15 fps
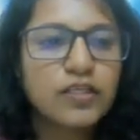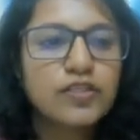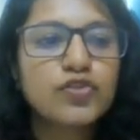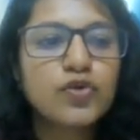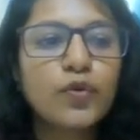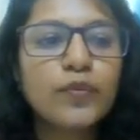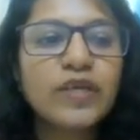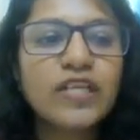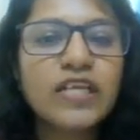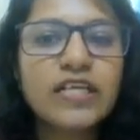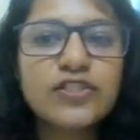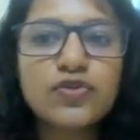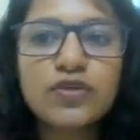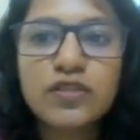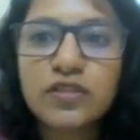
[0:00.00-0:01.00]
So we
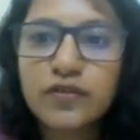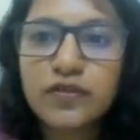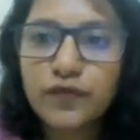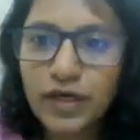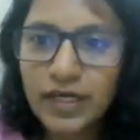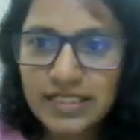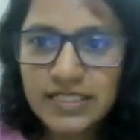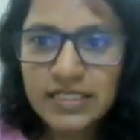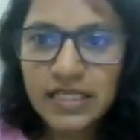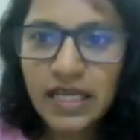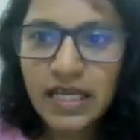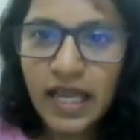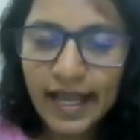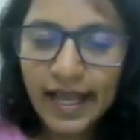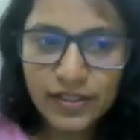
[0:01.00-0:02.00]
need to reverse
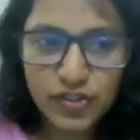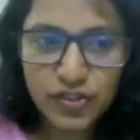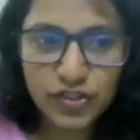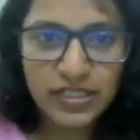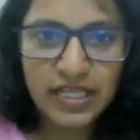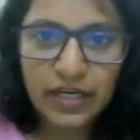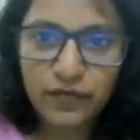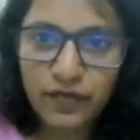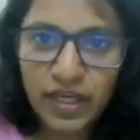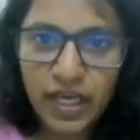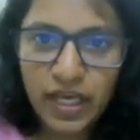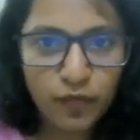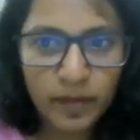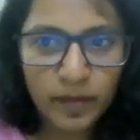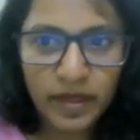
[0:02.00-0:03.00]
the entry that we
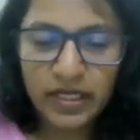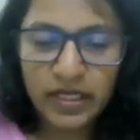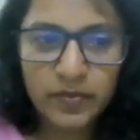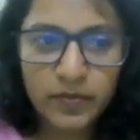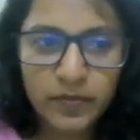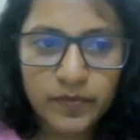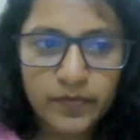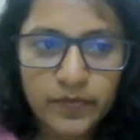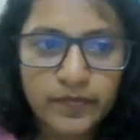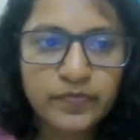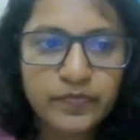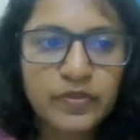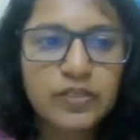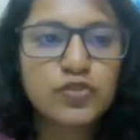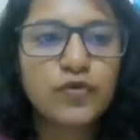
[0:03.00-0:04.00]
have made.
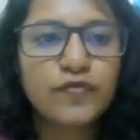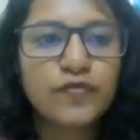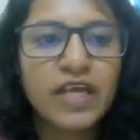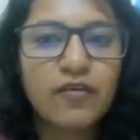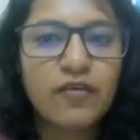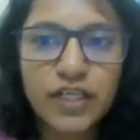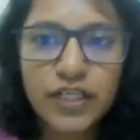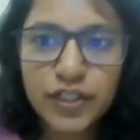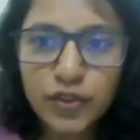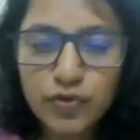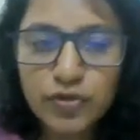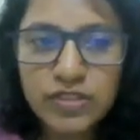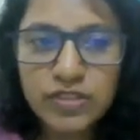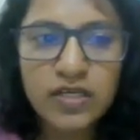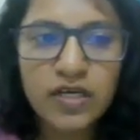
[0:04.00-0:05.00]
So we have
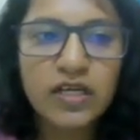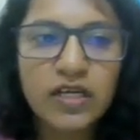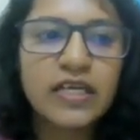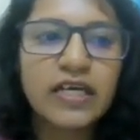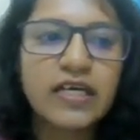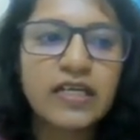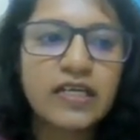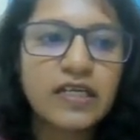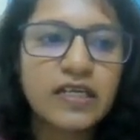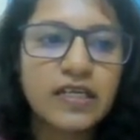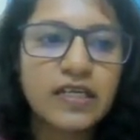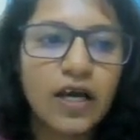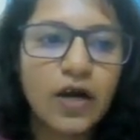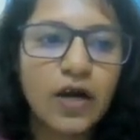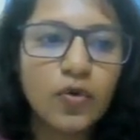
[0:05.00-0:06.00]
reduced earlier,
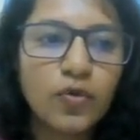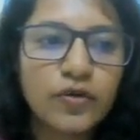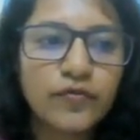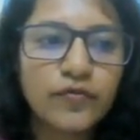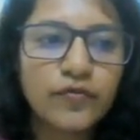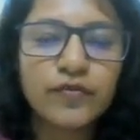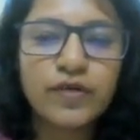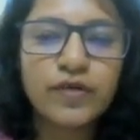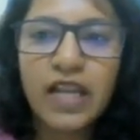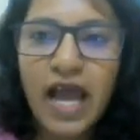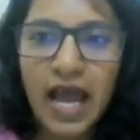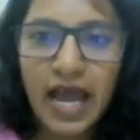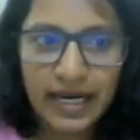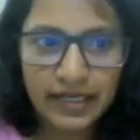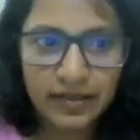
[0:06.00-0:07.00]
now we will
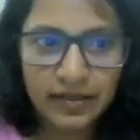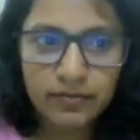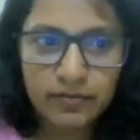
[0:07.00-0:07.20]
add.